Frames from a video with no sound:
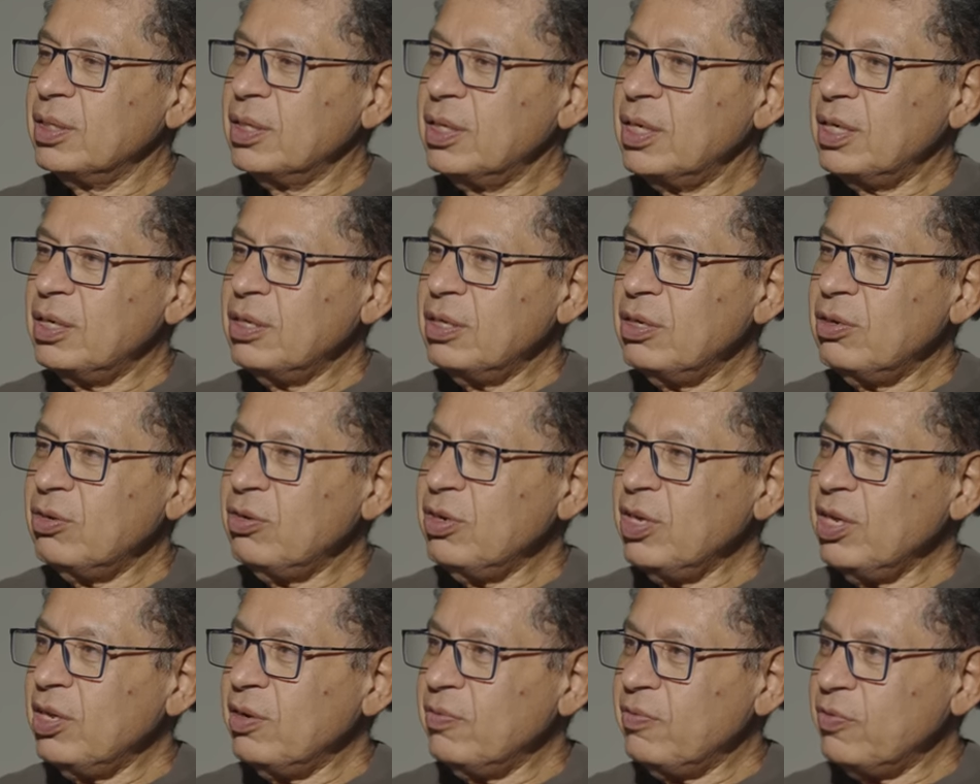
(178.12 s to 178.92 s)
and
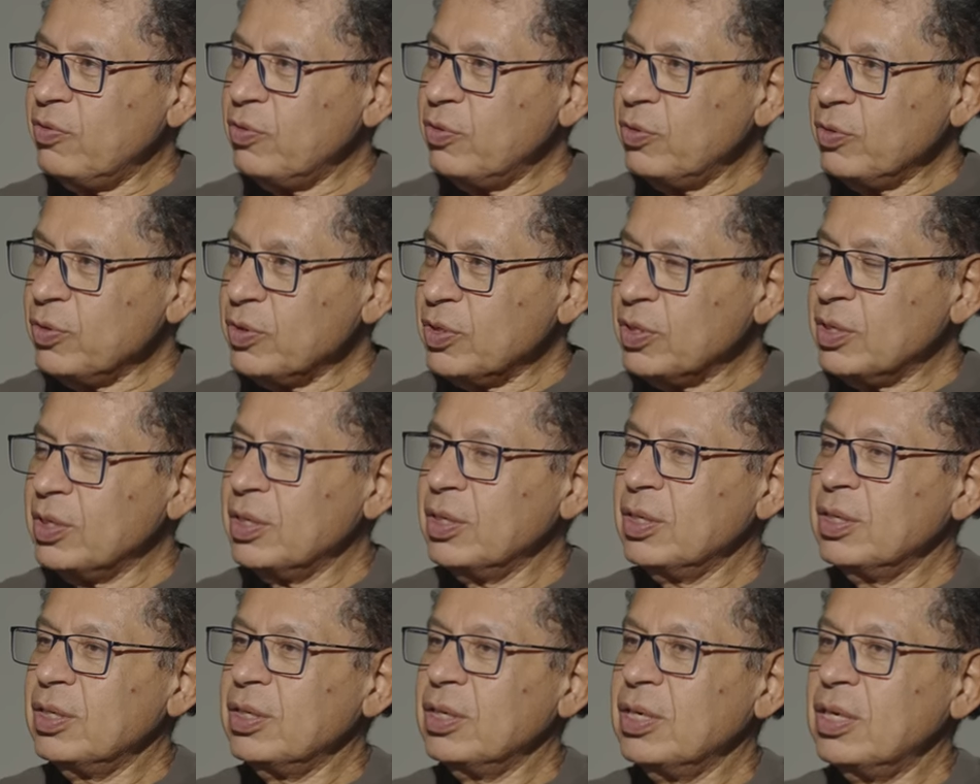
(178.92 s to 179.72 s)
reinforced,
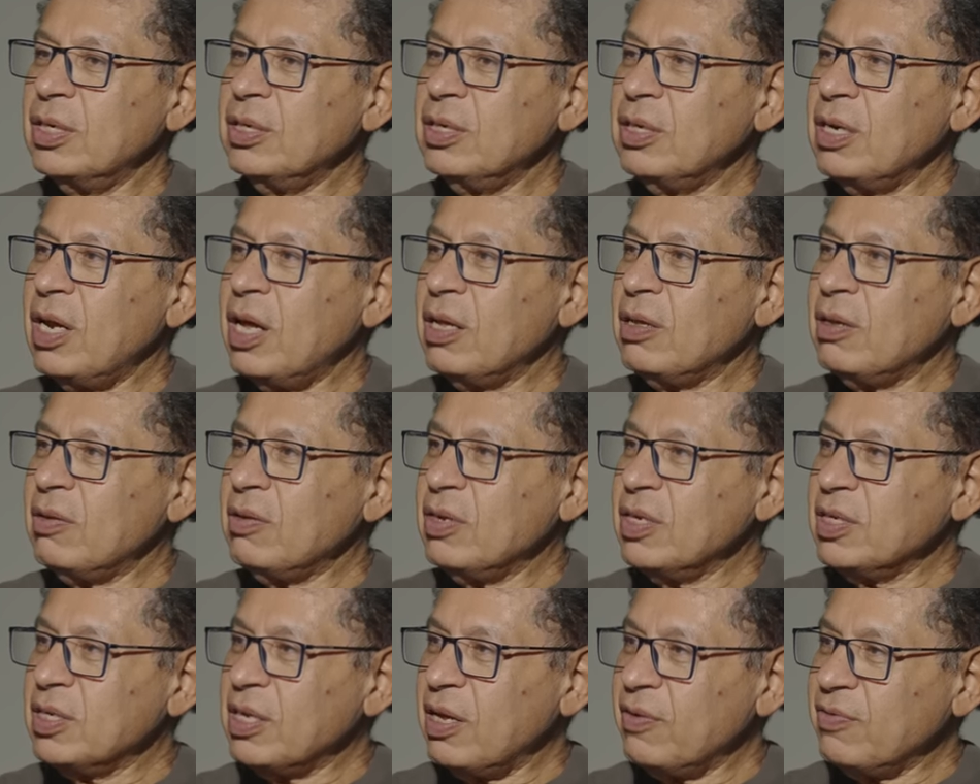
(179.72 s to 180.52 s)
and then other
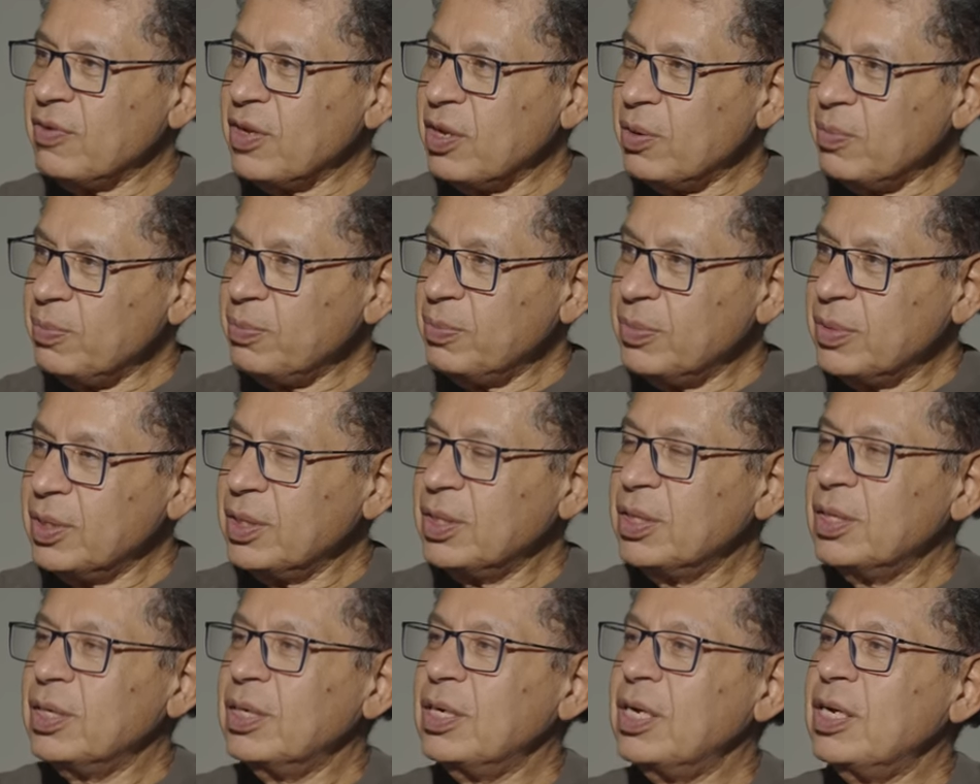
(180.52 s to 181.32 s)
things have come,
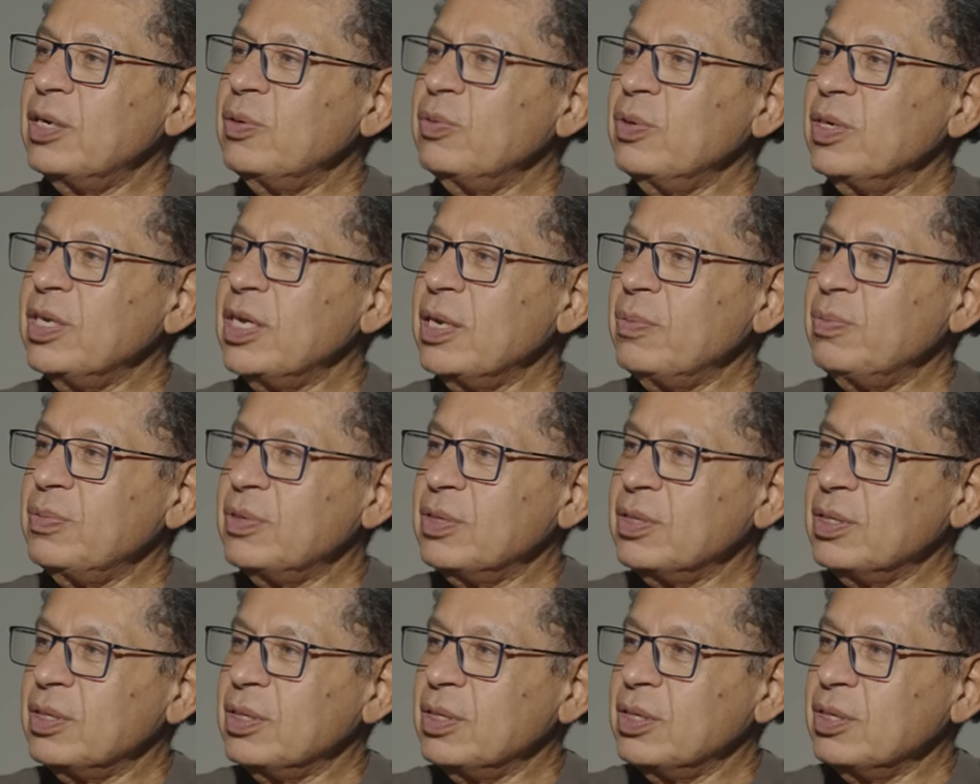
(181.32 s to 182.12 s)
and we
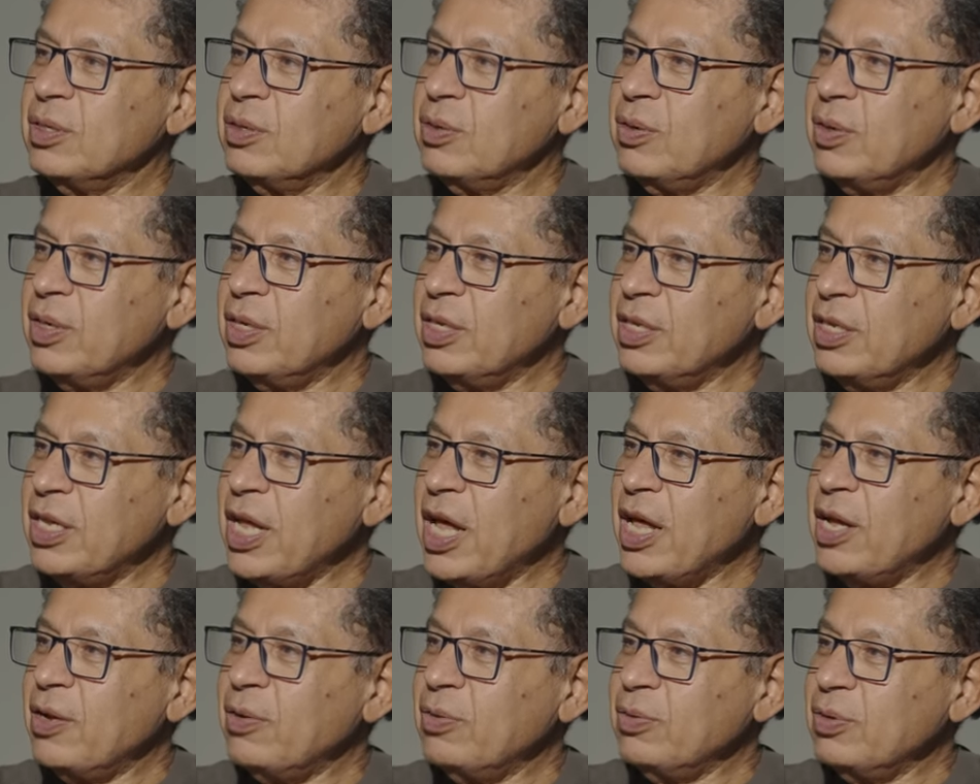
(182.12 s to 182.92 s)
kept going
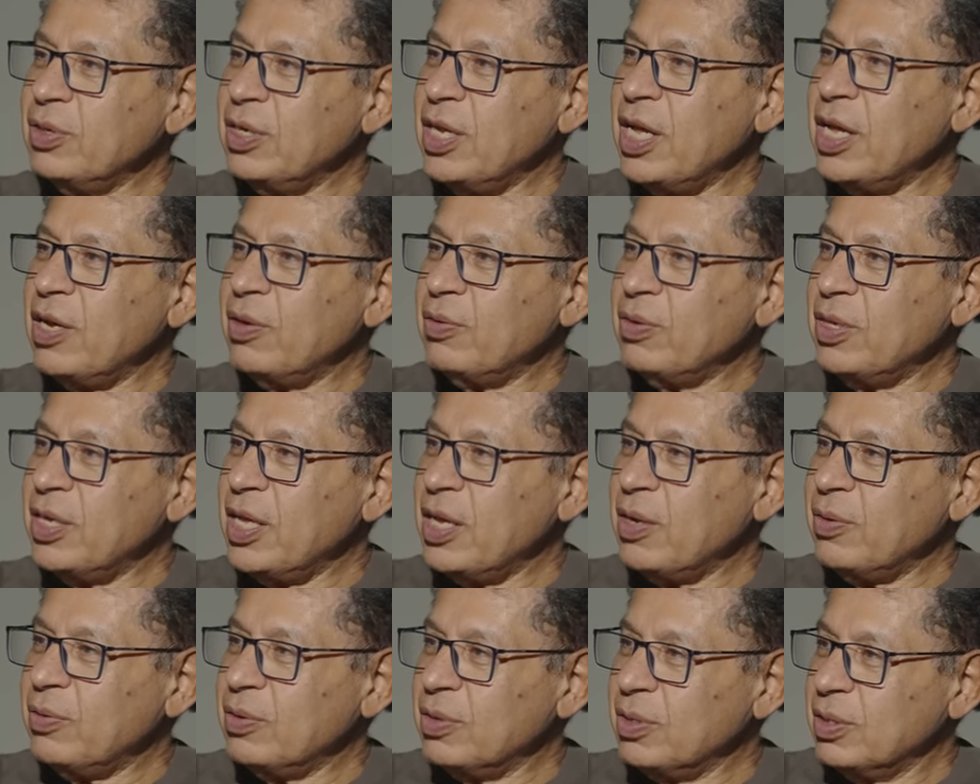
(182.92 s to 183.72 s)
down, down,
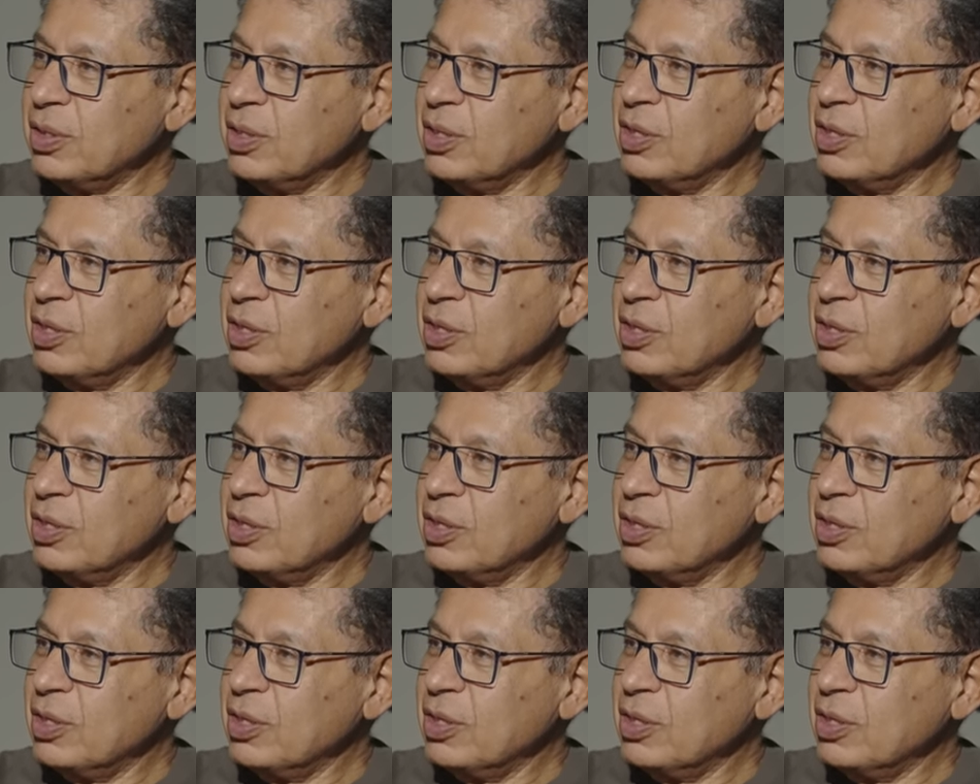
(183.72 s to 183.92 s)
down.